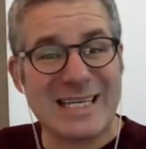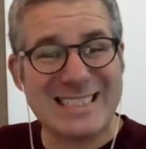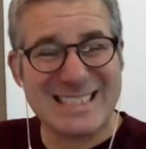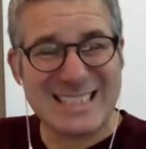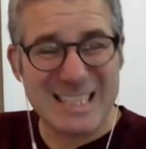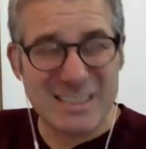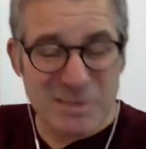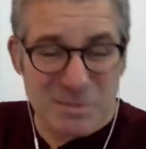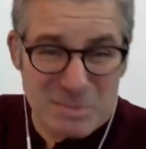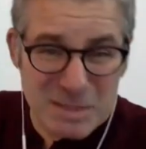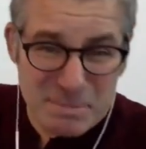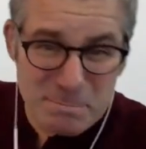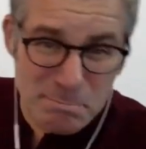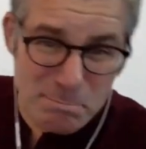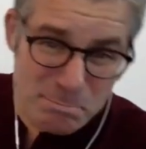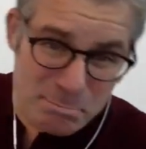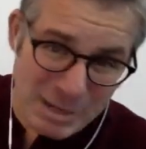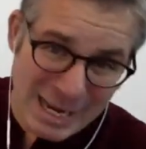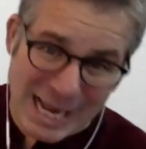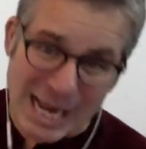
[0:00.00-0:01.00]
It's giving
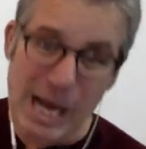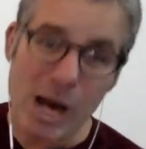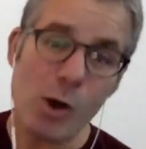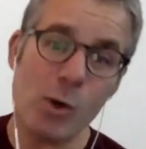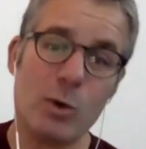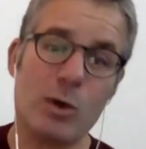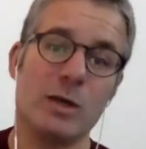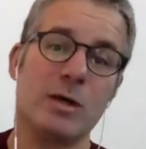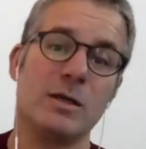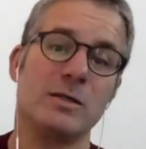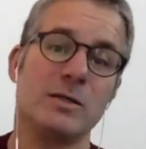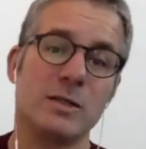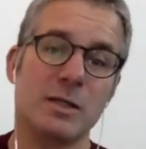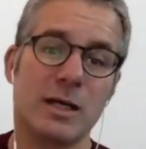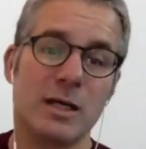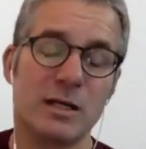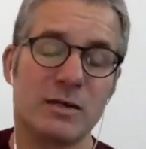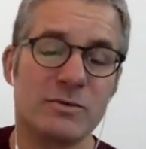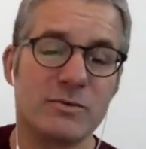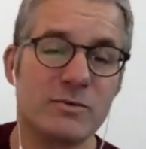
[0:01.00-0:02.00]
me power
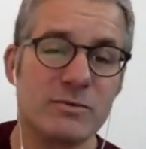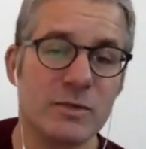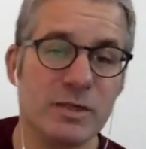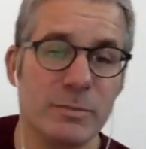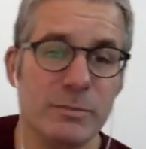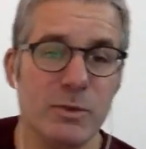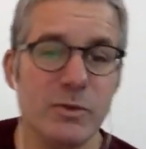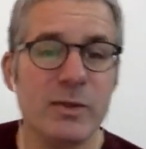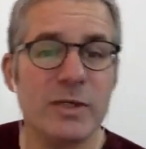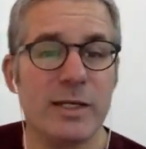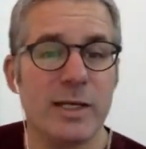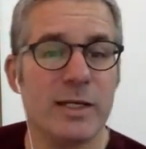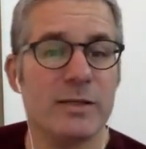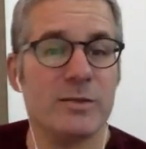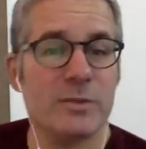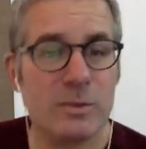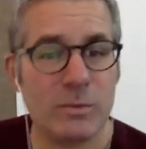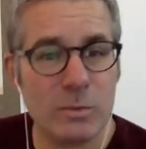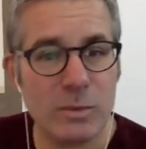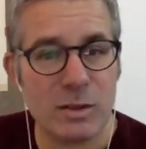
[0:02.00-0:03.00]
to kind of
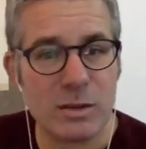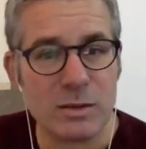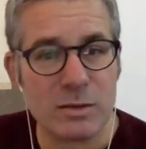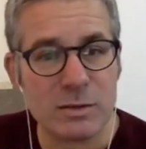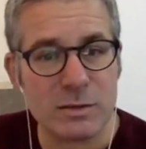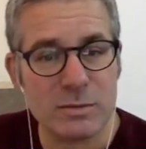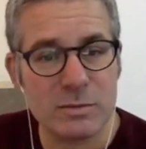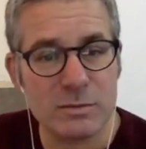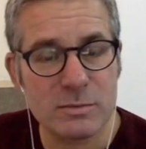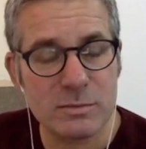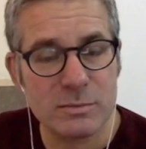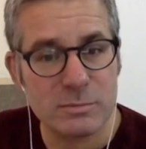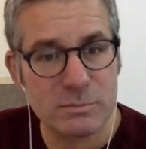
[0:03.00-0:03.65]
communicate to the world.